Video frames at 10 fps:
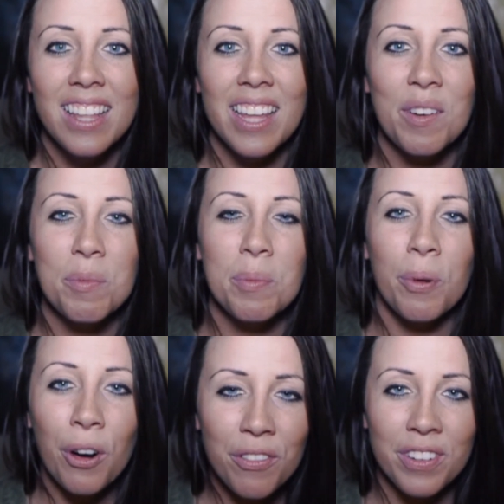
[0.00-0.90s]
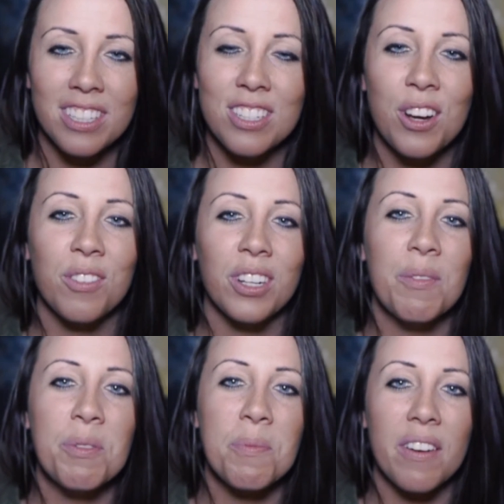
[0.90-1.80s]
that would be perfect to
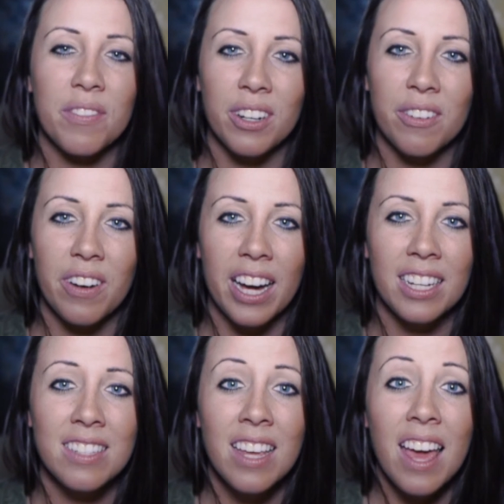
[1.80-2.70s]
overcoming my fear of heights.